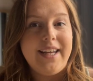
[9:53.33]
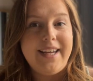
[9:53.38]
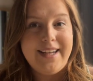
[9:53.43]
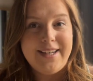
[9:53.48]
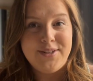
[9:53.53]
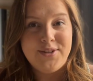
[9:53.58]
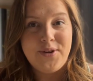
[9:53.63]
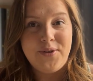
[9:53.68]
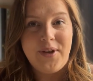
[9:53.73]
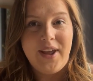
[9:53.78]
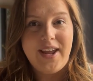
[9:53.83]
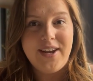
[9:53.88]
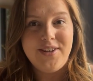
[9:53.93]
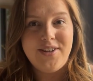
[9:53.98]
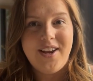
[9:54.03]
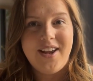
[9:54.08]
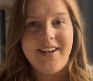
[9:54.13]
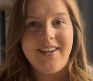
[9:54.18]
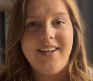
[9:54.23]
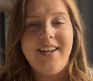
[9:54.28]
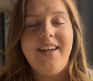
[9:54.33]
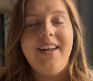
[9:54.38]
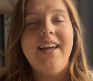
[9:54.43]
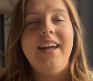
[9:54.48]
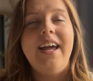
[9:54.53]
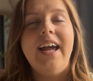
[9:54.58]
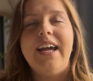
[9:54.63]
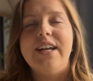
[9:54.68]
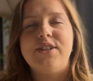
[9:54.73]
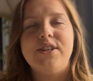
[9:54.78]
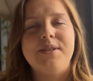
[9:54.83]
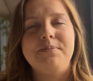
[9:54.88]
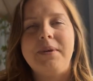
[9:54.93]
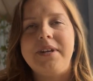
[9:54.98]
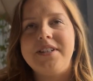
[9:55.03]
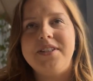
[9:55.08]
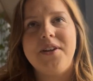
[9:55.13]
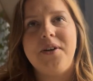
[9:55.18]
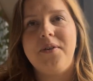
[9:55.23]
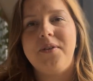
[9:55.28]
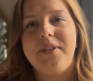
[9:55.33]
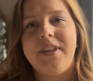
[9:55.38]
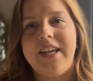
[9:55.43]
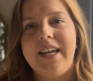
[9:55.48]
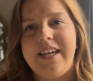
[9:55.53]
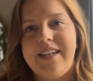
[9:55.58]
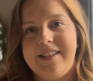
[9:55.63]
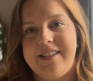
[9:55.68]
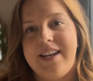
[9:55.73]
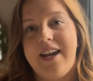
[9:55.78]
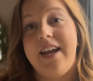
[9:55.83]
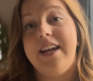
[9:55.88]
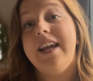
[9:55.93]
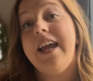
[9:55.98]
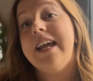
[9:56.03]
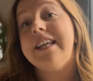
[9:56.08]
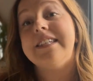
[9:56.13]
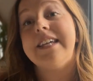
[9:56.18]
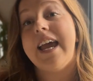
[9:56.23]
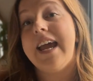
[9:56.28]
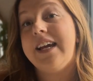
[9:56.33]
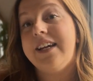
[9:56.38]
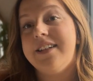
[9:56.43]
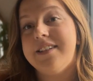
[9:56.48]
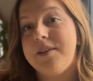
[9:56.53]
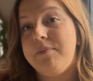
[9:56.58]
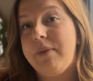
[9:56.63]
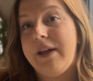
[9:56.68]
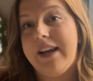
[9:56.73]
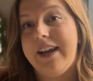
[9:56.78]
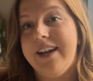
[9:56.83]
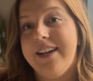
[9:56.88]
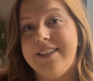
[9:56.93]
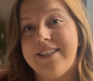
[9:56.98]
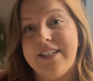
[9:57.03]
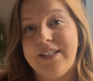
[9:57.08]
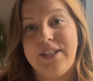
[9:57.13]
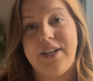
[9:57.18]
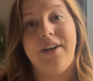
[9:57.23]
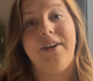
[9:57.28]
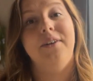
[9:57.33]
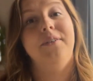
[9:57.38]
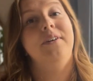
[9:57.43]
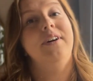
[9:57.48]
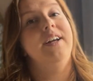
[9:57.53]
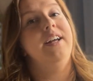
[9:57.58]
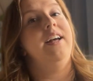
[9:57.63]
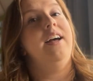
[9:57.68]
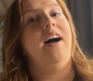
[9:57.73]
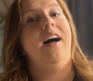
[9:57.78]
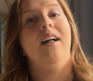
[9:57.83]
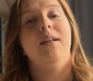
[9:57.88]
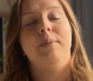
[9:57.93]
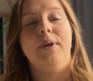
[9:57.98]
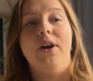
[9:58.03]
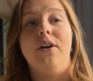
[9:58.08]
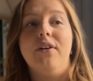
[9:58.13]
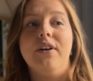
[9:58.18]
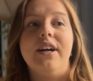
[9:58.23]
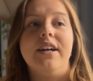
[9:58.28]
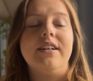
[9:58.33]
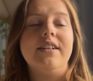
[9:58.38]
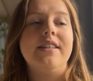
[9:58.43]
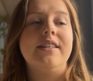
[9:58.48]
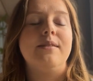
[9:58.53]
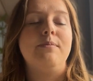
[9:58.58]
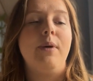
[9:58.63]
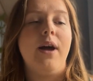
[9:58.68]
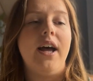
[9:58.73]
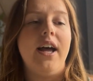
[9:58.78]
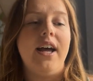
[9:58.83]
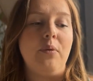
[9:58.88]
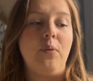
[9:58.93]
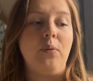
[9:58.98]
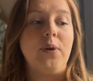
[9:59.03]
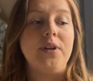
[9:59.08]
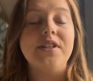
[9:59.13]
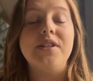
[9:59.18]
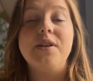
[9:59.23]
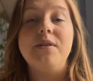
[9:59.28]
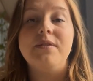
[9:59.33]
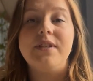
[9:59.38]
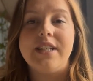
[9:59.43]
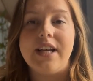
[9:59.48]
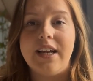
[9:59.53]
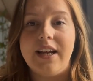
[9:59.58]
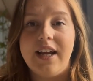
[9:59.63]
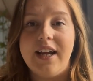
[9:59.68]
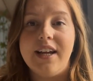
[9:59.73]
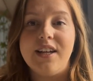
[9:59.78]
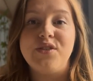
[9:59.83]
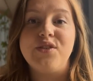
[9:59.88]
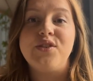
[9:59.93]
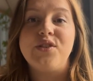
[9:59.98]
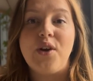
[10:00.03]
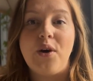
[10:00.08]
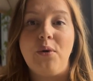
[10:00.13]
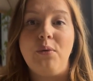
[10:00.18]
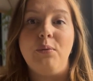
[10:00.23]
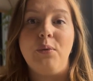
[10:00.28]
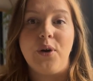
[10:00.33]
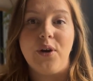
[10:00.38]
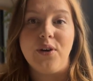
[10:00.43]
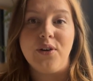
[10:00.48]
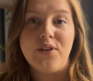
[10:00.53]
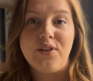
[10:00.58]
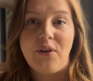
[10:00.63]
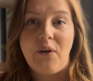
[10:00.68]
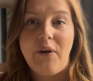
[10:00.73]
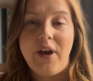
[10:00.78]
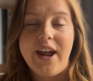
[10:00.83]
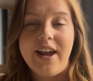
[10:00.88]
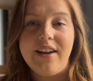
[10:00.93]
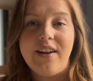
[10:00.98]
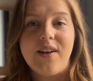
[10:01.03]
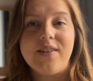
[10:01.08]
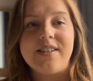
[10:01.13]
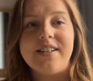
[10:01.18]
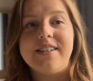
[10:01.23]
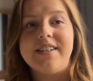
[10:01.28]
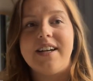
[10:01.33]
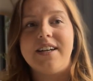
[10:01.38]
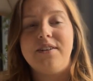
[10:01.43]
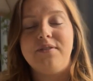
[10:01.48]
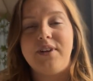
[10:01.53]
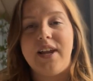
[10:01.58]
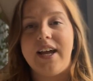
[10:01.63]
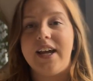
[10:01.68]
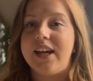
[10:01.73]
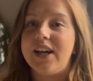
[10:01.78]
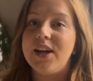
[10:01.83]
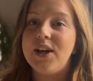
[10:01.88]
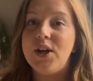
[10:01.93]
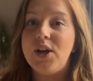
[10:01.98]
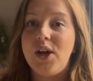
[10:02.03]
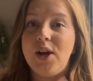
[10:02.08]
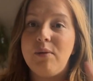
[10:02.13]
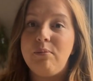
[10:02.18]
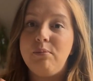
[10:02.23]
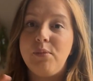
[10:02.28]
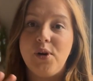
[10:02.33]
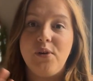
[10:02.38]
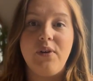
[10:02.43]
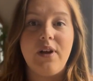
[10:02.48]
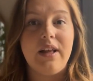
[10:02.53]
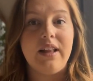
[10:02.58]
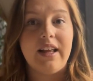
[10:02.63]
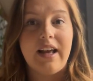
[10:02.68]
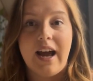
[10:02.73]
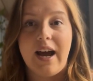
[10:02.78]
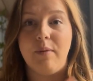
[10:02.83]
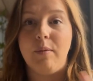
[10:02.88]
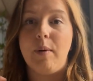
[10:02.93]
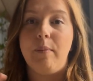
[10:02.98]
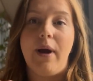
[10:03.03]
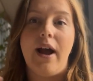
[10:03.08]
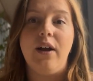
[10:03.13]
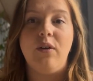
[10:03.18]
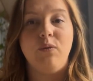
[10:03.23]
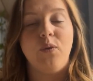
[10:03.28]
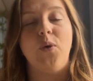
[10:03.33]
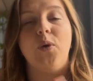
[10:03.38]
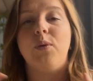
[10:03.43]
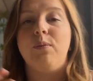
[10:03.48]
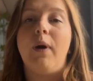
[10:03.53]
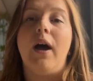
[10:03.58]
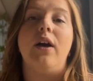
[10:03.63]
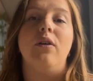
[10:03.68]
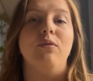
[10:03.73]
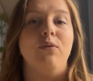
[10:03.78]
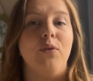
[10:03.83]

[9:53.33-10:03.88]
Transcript: each location. It just makes the whole thing easier. It takes a minute to do, I'll be honest, but once you've done it, it's so worth doing, because instead of like moving the camera back and